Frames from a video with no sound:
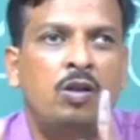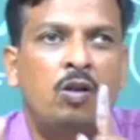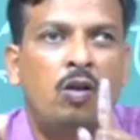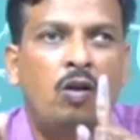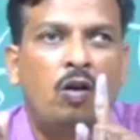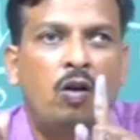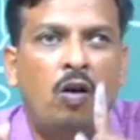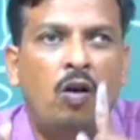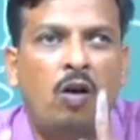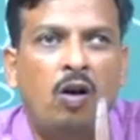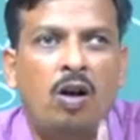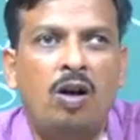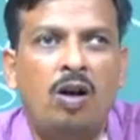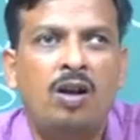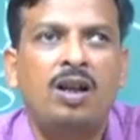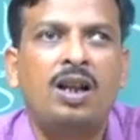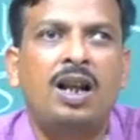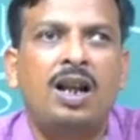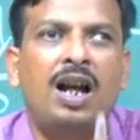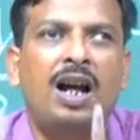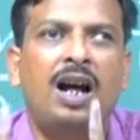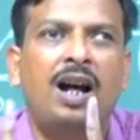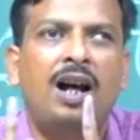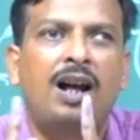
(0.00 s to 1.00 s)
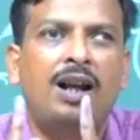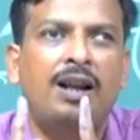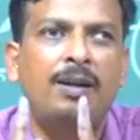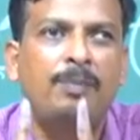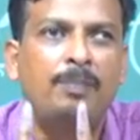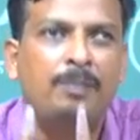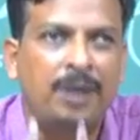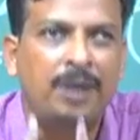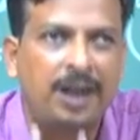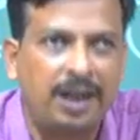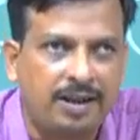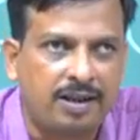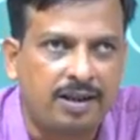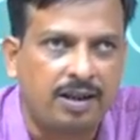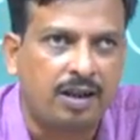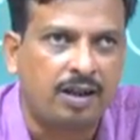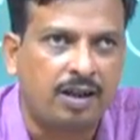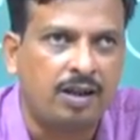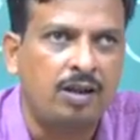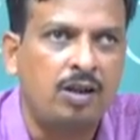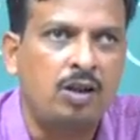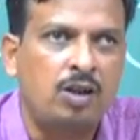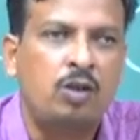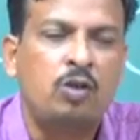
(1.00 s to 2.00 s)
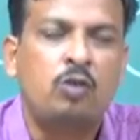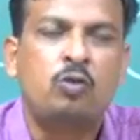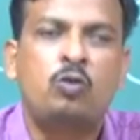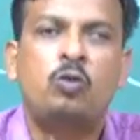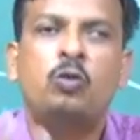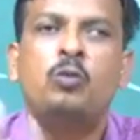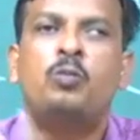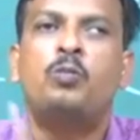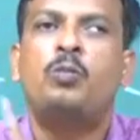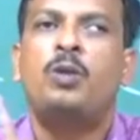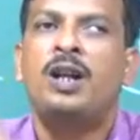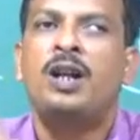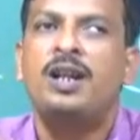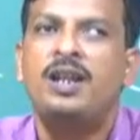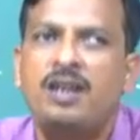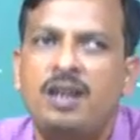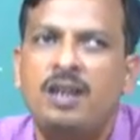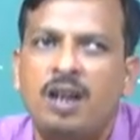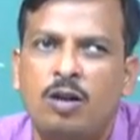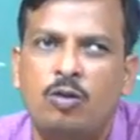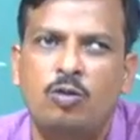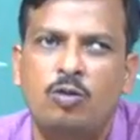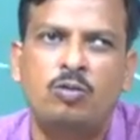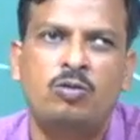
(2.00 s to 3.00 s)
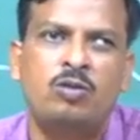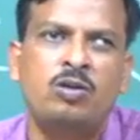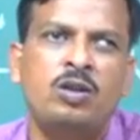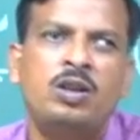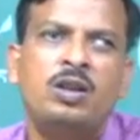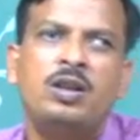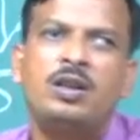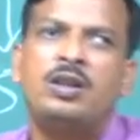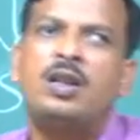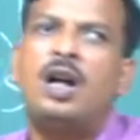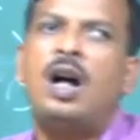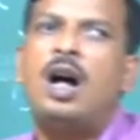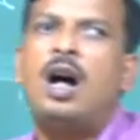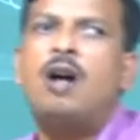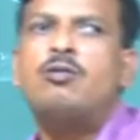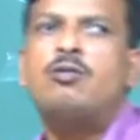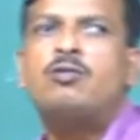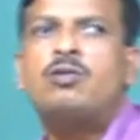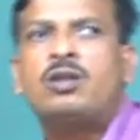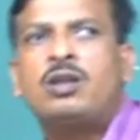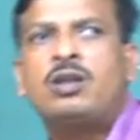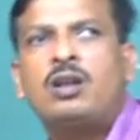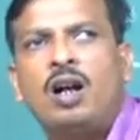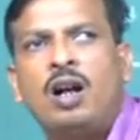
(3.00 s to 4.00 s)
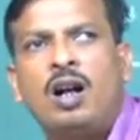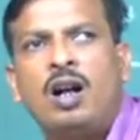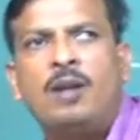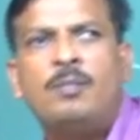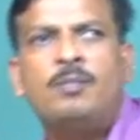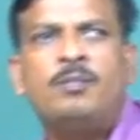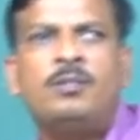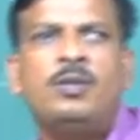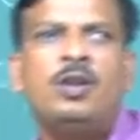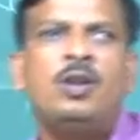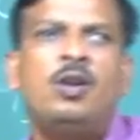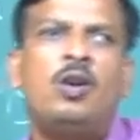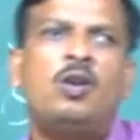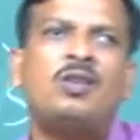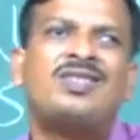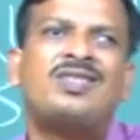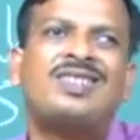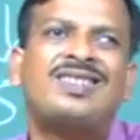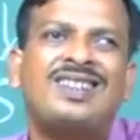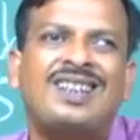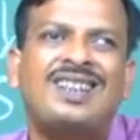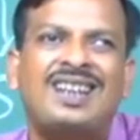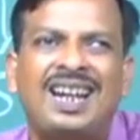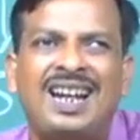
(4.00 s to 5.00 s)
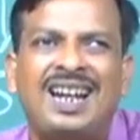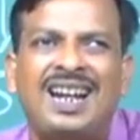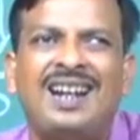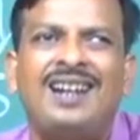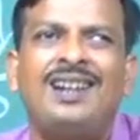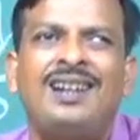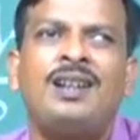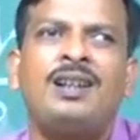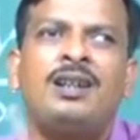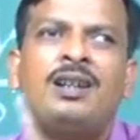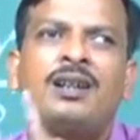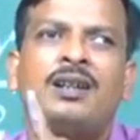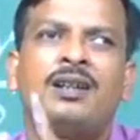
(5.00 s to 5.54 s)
all are matter to find out the outcome or skill